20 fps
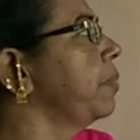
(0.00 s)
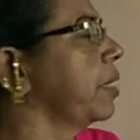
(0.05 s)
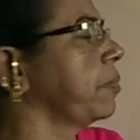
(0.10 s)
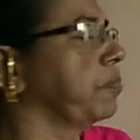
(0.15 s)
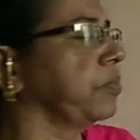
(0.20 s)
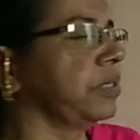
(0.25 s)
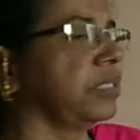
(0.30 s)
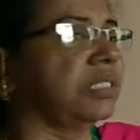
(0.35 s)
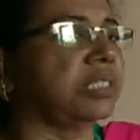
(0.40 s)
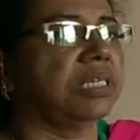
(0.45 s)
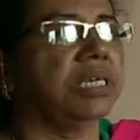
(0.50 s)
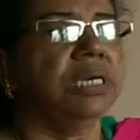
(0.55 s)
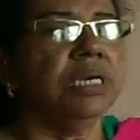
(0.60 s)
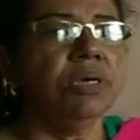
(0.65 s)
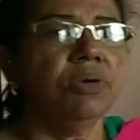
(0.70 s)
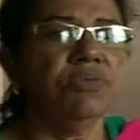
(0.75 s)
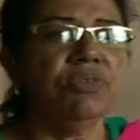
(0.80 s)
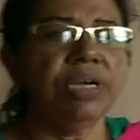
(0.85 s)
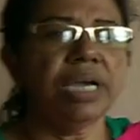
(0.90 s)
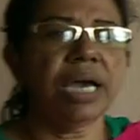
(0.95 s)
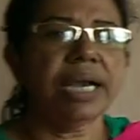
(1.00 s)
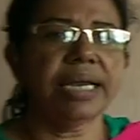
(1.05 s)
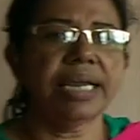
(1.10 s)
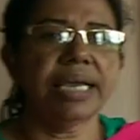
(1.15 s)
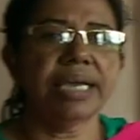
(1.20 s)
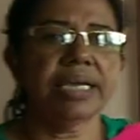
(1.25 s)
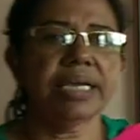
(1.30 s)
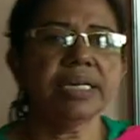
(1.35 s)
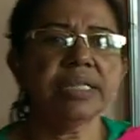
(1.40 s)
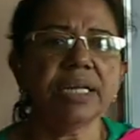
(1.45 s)
purpose, we are
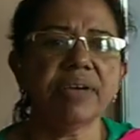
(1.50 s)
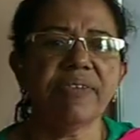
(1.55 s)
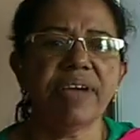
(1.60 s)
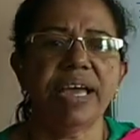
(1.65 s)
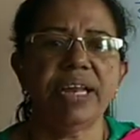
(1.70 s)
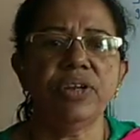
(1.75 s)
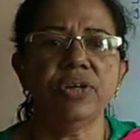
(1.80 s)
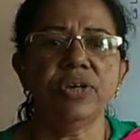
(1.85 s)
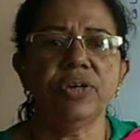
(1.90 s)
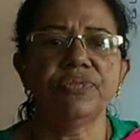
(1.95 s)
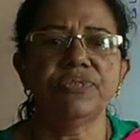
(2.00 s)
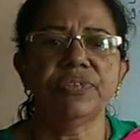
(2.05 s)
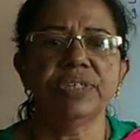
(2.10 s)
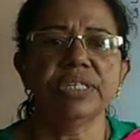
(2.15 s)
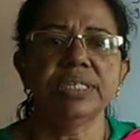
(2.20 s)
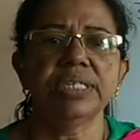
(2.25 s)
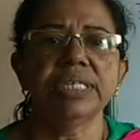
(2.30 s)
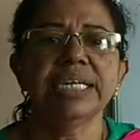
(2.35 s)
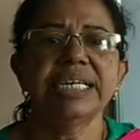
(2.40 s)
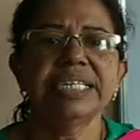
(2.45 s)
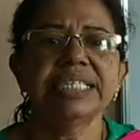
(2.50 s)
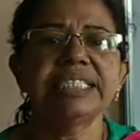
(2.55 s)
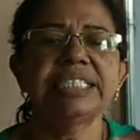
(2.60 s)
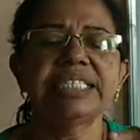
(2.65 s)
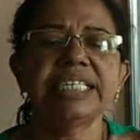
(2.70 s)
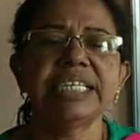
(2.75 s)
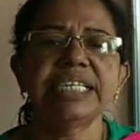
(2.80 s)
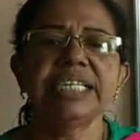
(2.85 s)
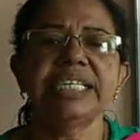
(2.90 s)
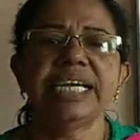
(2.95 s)
taking the value of
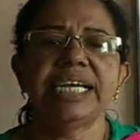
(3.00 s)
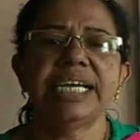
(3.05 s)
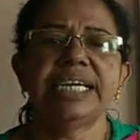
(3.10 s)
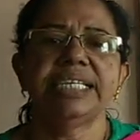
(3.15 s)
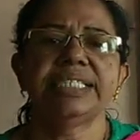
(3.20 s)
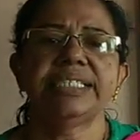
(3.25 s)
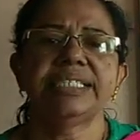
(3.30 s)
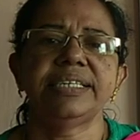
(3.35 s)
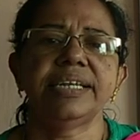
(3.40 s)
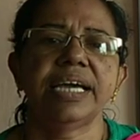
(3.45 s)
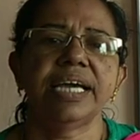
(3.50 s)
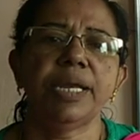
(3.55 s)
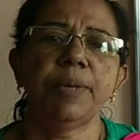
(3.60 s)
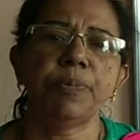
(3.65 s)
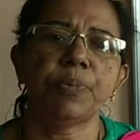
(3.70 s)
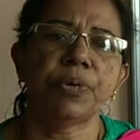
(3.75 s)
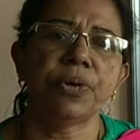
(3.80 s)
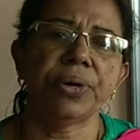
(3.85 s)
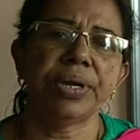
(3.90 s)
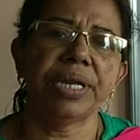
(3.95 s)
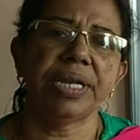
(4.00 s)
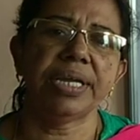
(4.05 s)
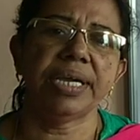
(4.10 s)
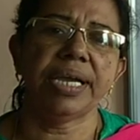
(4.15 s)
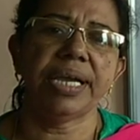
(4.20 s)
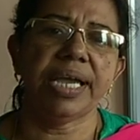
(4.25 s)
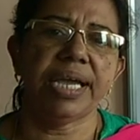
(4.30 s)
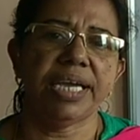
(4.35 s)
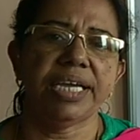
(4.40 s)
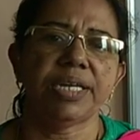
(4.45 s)
G as
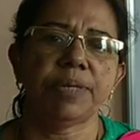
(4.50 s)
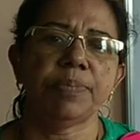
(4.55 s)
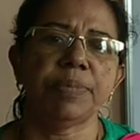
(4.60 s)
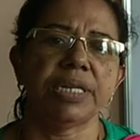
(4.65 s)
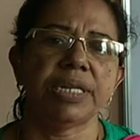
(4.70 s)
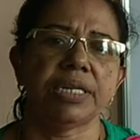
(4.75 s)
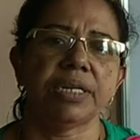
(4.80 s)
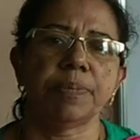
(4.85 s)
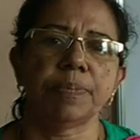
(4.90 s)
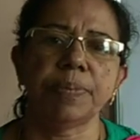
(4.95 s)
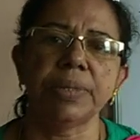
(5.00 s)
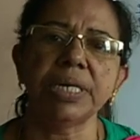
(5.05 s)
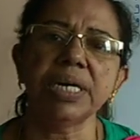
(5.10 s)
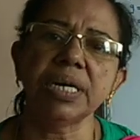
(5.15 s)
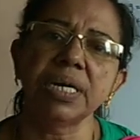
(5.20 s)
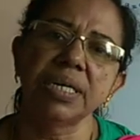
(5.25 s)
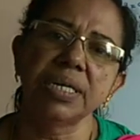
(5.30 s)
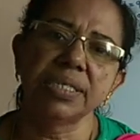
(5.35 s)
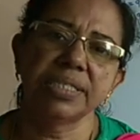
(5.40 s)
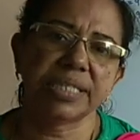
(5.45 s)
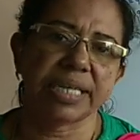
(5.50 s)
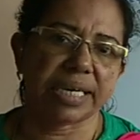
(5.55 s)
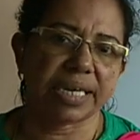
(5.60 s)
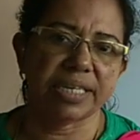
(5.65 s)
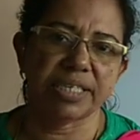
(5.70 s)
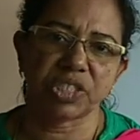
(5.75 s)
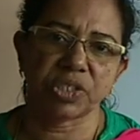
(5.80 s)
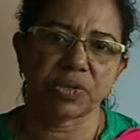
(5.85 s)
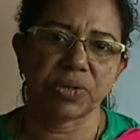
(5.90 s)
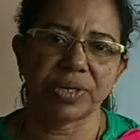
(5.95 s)
9.8 meter per
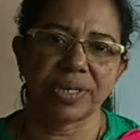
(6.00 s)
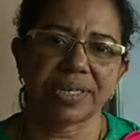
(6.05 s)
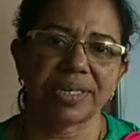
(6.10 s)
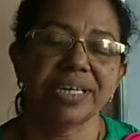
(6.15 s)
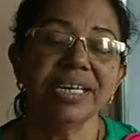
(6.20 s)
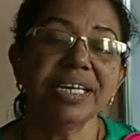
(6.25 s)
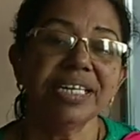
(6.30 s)
second square.